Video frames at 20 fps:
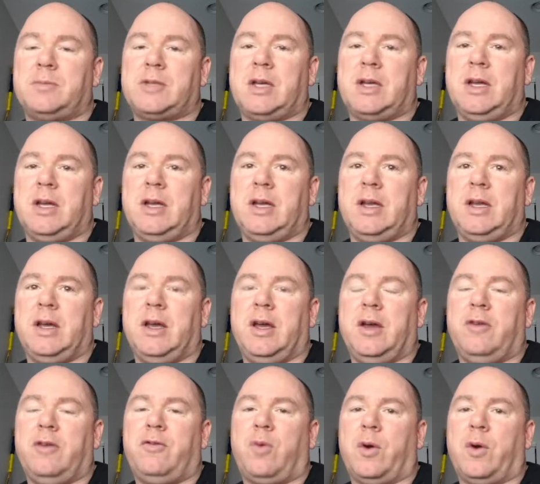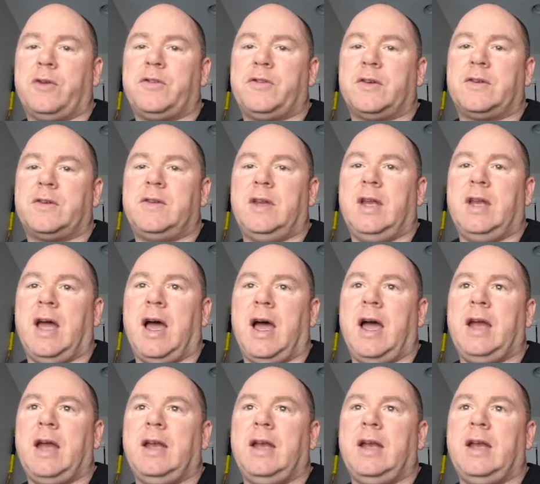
get it $469.